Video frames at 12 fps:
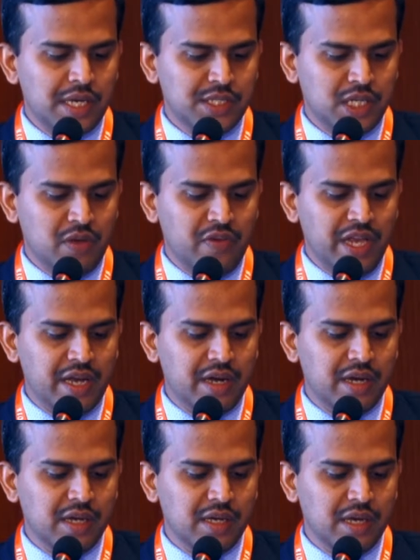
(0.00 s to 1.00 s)
HIV,
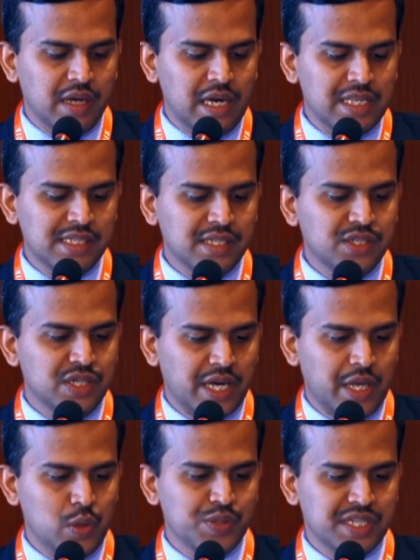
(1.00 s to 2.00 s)
and illicit
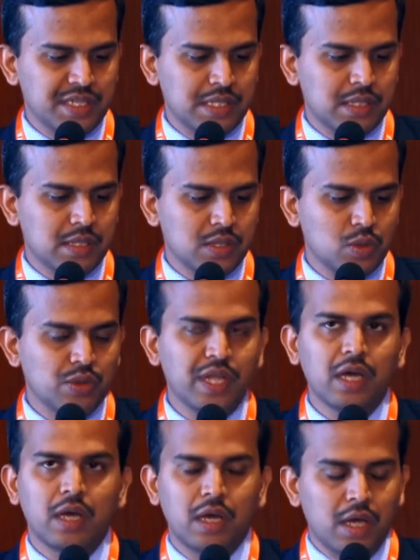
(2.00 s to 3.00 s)
drug users. So,
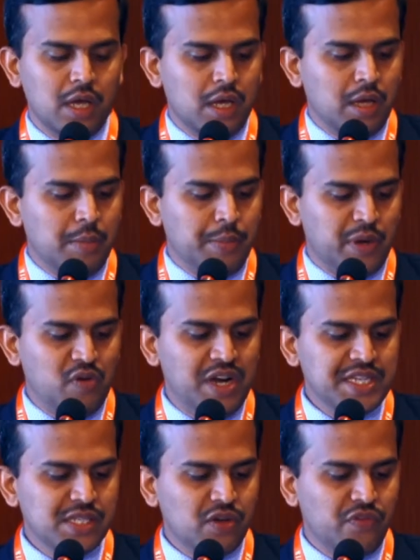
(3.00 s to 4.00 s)
the
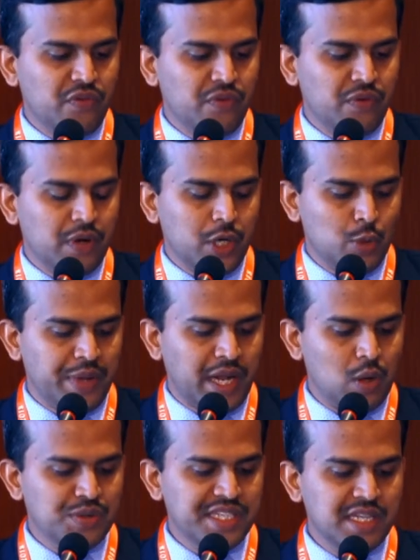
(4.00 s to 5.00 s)
prevalence of
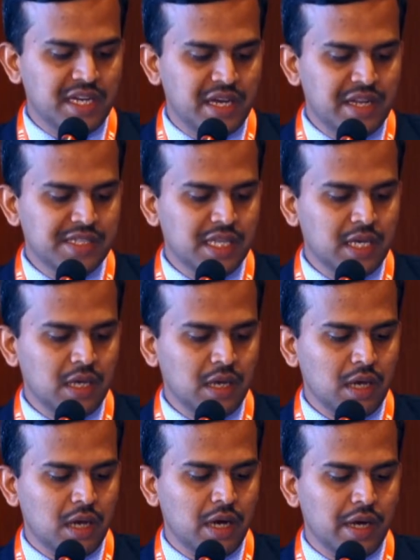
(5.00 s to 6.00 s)
tuberculosis is increasing,
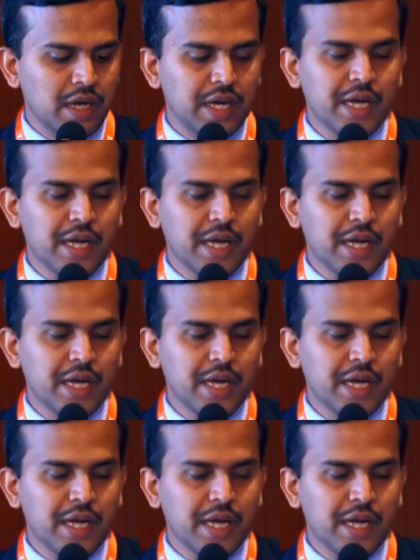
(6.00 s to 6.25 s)
and